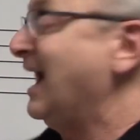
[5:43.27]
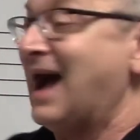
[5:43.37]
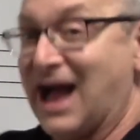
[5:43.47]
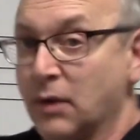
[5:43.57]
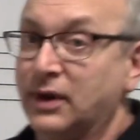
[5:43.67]

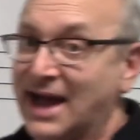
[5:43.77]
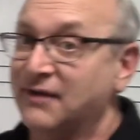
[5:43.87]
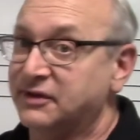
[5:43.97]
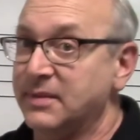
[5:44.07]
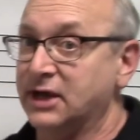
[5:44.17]
I would have to
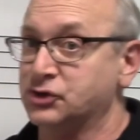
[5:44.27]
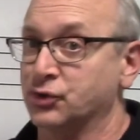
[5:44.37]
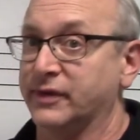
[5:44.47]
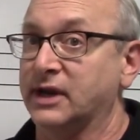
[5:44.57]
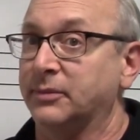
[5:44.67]
make sure
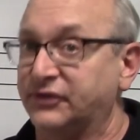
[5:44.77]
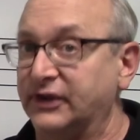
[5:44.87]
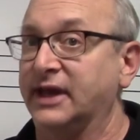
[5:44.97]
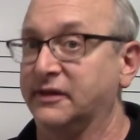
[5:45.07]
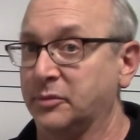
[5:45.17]
that I'm
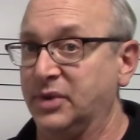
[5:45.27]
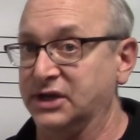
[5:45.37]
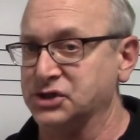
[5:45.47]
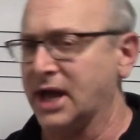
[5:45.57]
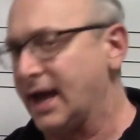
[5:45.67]
singing the pitch
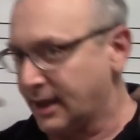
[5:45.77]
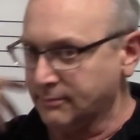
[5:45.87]
A.